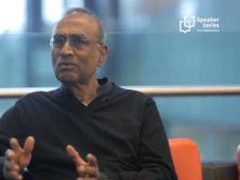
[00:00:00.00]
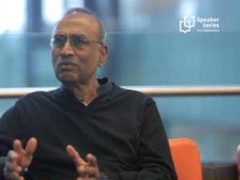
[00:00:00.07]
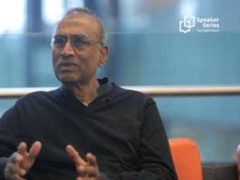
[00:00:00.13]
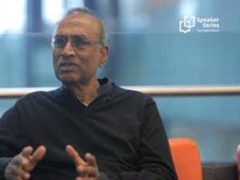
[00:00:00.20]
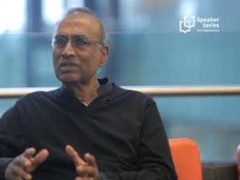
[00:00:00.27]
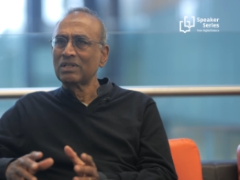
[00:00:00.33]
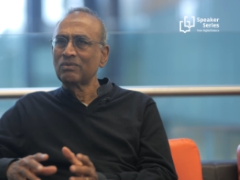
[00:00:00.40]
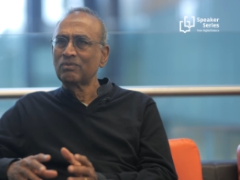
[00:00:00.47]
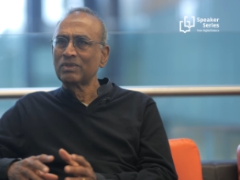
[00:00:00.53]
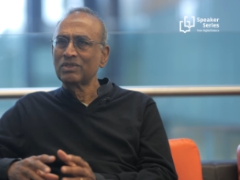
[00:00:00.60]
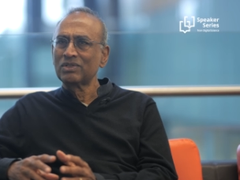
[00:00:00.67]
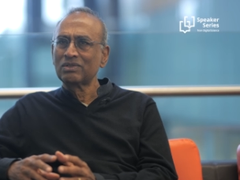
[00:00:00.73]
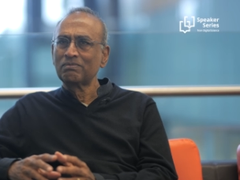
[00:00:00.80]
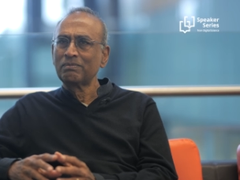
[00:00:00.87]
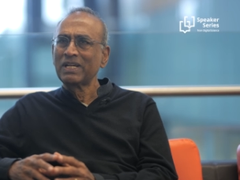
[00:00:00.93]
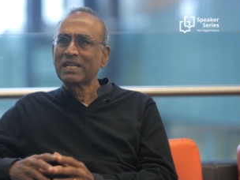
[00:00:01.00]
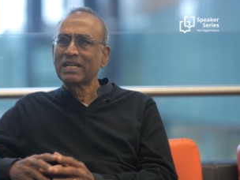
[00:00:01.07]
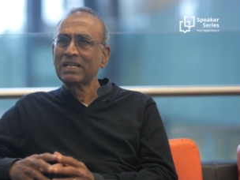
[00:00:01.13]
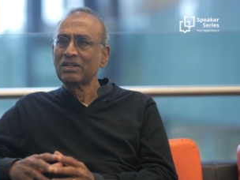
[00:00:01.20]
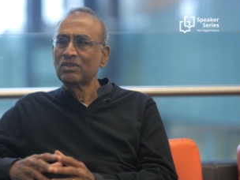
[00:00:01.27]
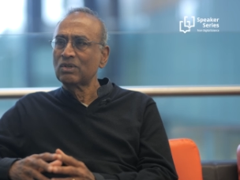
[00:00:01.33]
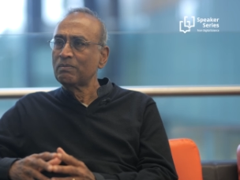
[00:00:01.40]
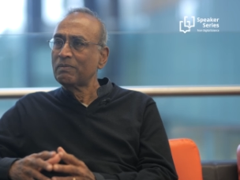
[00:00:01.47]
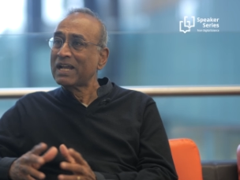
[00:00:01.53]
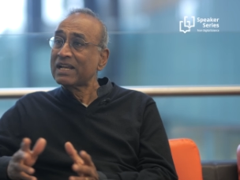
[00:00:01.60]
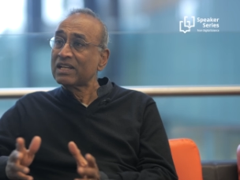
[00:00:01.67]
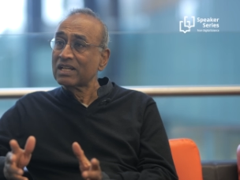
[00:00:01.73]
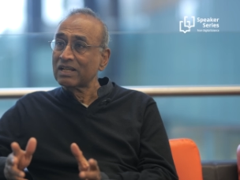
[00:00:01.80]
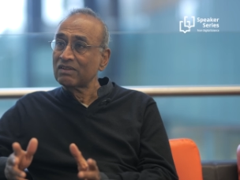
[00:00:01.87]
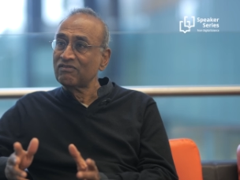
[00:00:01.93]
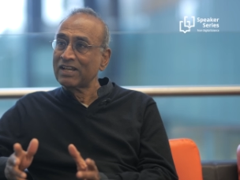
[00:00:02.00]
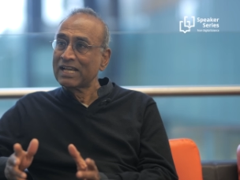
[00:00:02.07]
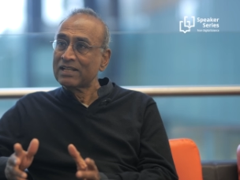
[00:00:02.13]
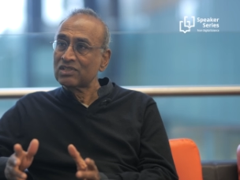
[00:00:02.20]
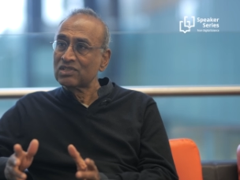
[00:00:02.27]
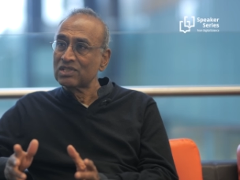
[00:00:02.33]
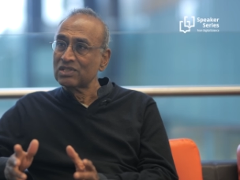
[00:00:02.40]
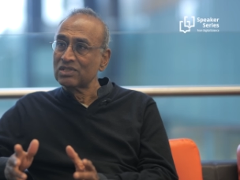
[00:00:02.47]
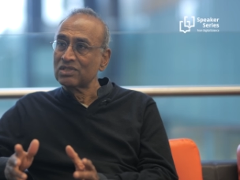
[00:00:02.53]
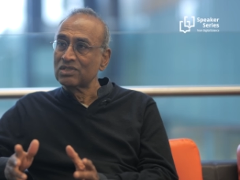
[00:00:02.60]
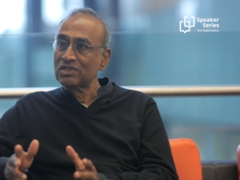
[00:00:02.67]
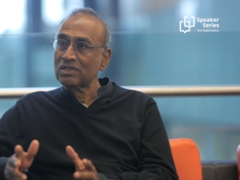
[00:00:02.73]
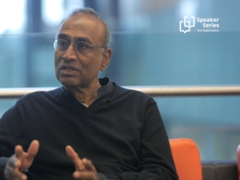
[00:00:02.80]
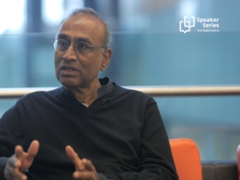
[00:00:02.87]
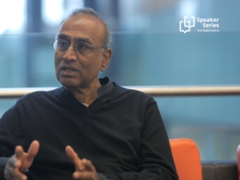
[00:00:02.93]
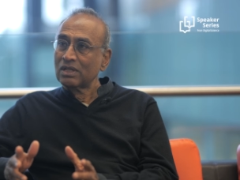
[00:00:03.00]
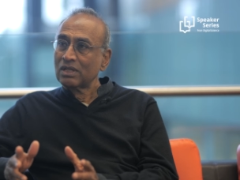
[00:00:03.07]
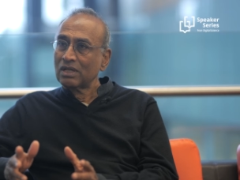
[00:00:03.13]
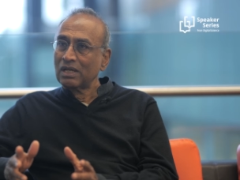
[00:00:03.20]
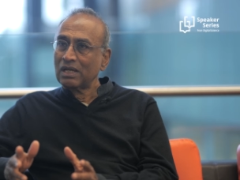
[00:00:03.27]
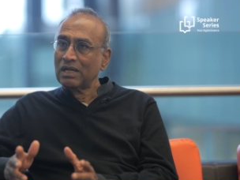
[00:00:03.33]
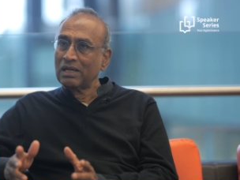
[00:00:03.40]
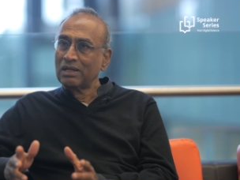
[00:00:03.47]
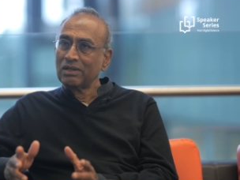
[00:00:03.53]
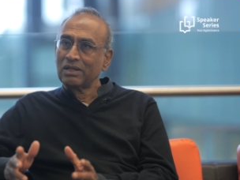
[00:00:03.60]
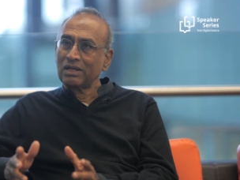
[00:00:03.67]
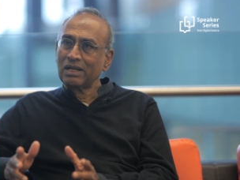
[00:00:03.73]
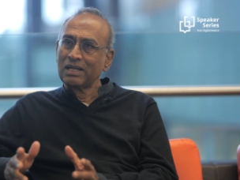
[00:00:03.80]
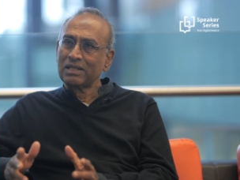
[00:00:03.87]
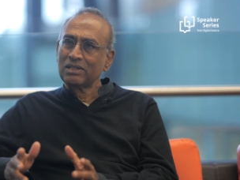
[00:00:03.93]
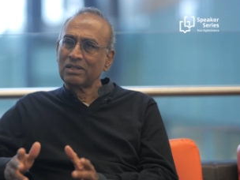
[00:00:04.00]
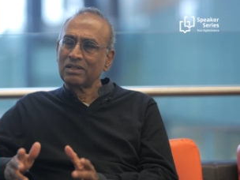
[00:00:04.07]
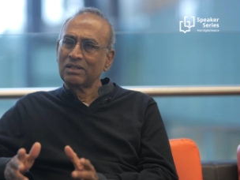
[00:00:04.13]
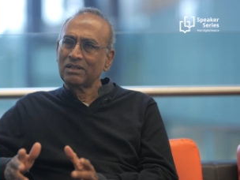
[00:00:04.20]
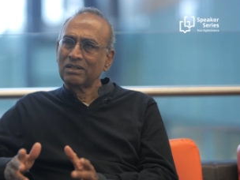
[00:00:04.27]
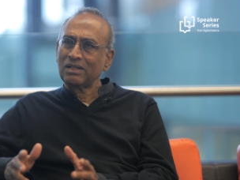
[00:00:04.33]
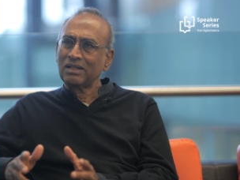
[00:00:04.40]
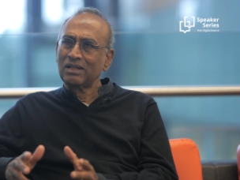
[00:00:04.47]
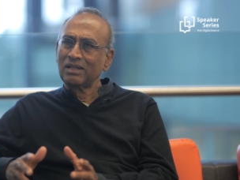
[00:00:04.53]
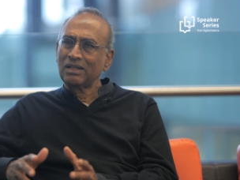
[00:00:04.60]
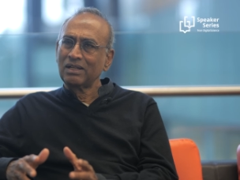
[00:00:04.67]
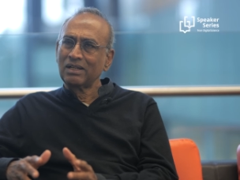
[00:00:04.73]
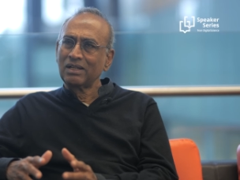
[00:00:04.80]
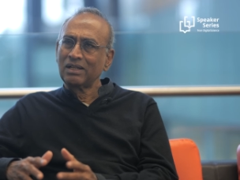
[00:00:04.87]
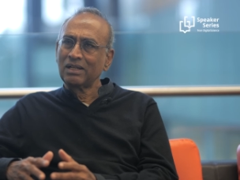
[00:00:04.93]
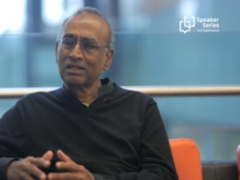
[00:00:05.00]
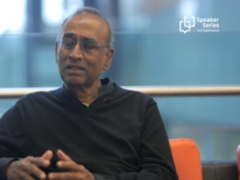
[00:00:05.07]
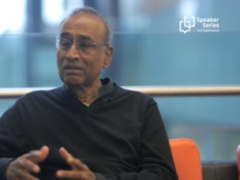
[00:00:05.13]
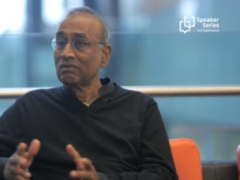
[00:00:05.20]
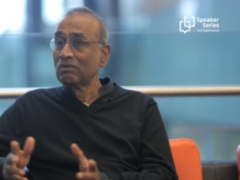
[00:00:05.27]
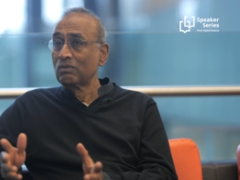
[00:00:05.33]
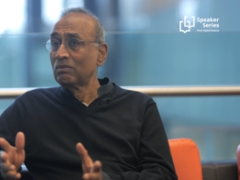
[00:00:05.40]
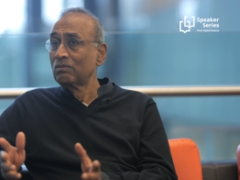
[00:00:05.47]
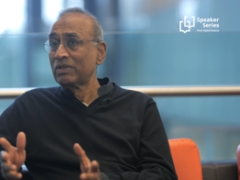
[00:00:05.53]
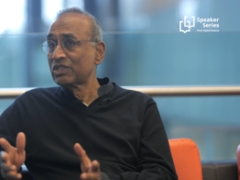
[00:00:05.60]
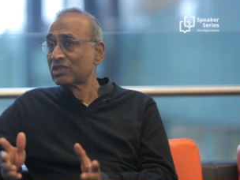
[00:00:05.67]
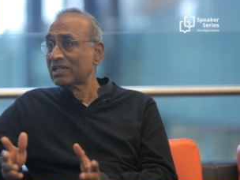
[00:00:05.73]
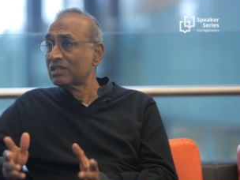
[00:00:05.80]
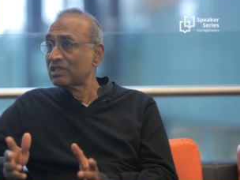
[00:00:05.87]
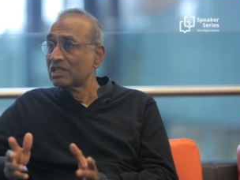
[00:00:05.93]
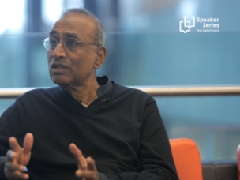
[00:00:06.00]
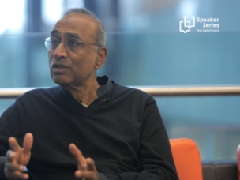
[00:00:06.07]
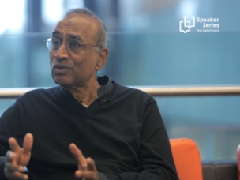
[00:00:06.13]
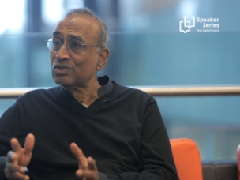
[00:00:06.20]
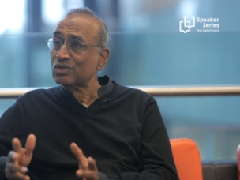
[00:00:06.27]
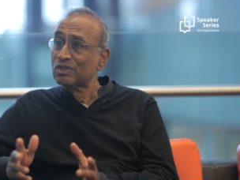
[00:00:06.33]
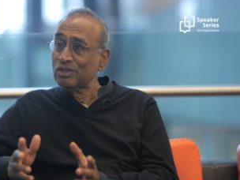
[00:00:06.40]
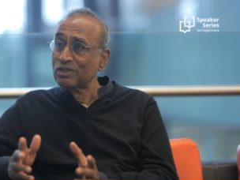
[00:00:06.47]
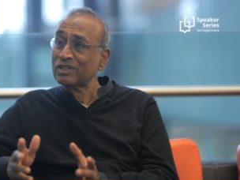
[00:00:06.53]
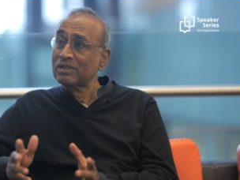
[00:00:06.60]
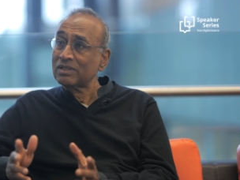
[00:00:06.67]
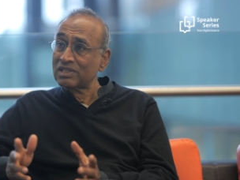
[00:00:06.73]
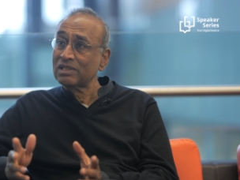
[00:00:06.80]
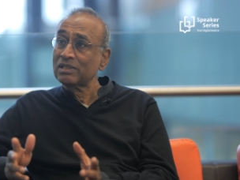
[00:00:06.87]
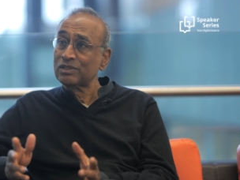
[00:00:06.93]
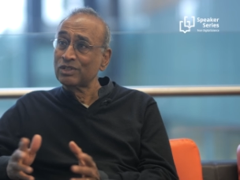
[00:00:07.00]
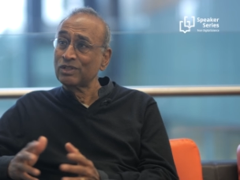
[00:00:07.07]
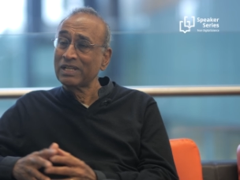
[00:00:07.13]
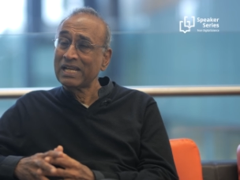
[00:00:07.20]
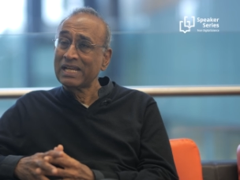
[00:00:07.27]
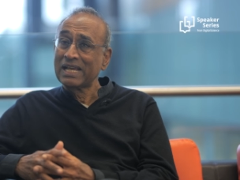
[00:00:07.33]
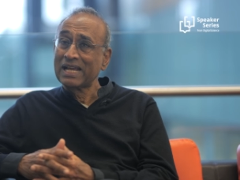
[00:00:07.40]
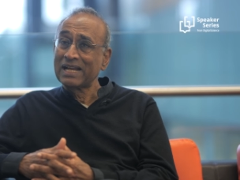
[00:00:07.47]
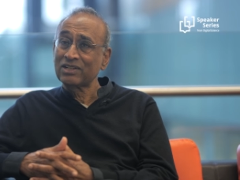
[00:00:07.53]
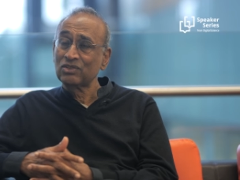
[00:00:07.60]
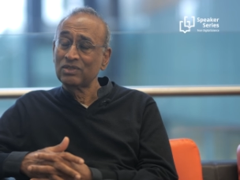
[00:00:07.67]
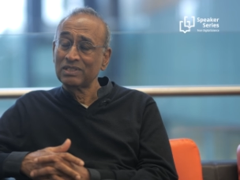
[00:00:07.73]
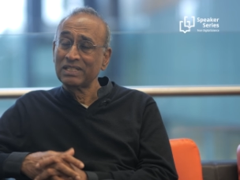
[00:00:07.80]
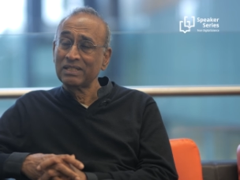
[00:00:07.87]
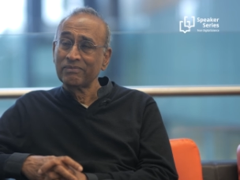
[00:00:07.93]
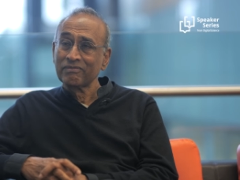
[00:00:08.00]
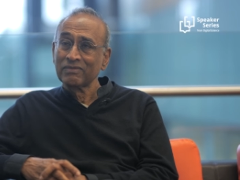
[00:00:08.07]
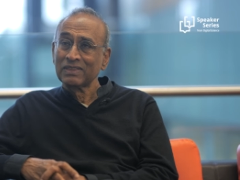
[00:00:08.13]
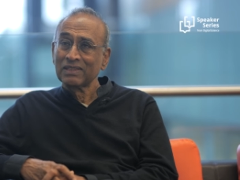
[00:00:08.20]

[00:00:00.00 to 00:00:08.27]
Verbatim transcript: It was it was making dramatic advances, uh, and and which continues to, till today, actually. Mm-hmm.